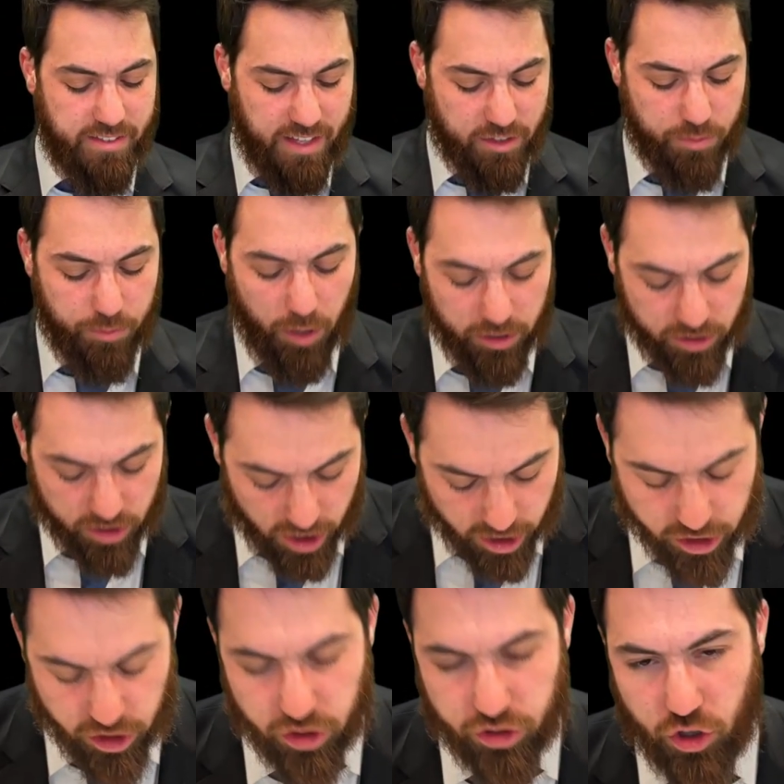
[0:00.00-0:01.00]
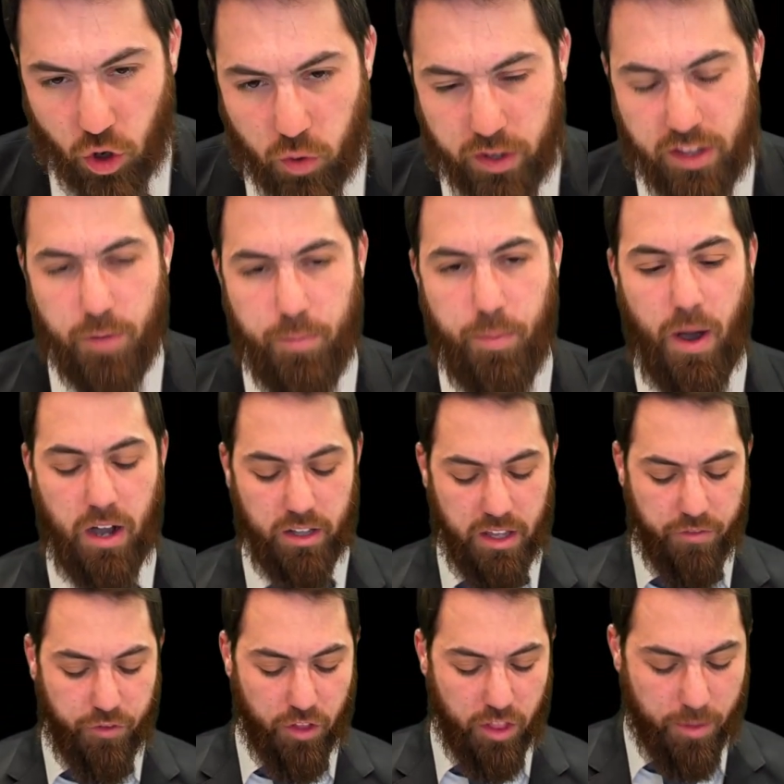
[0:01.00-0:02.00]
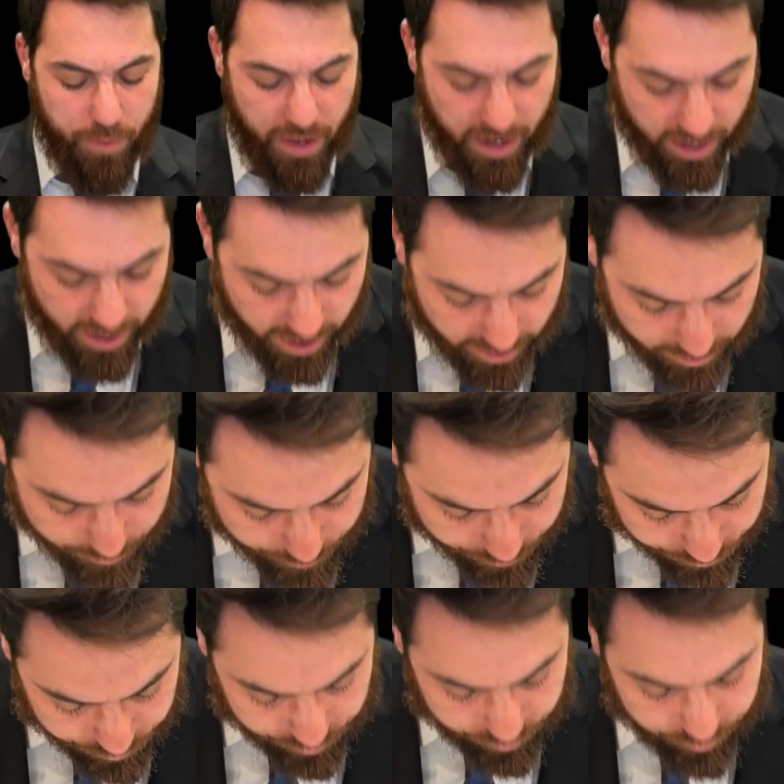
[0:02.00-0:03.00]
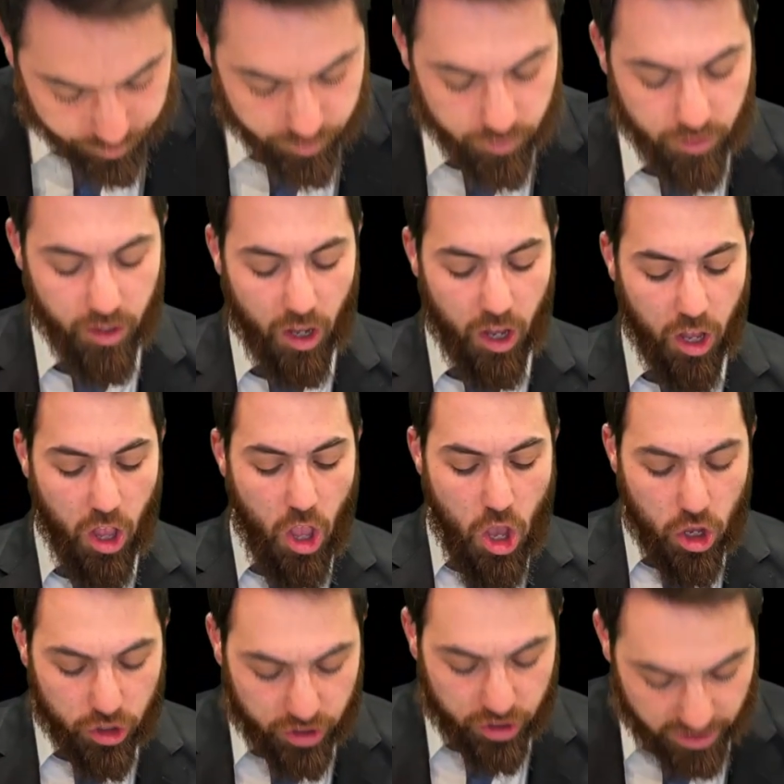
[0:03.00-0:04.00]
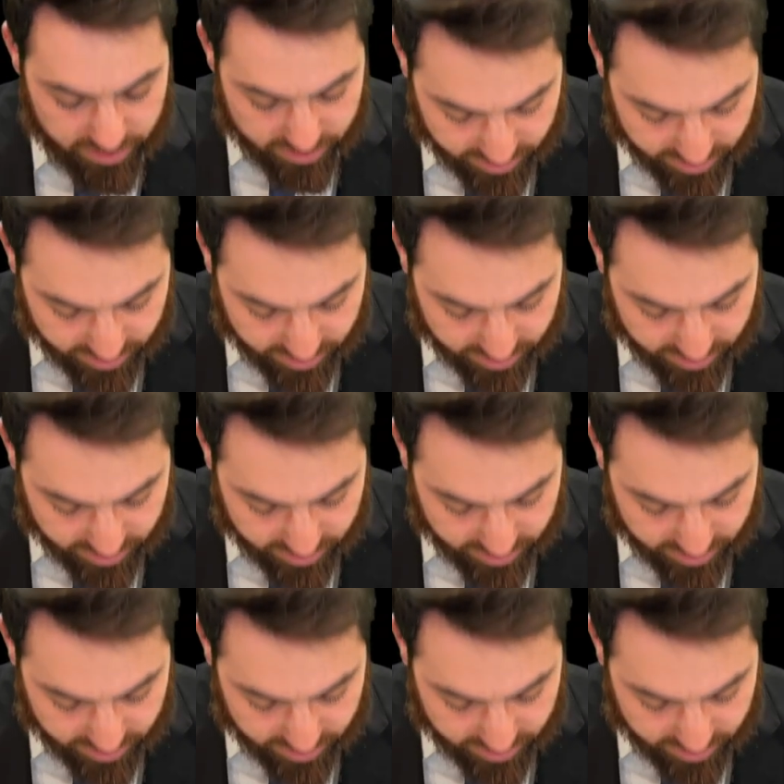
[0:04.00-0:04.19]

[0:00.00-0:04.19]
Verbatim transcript: it's mutter, you soaking the barley for the beer? It's,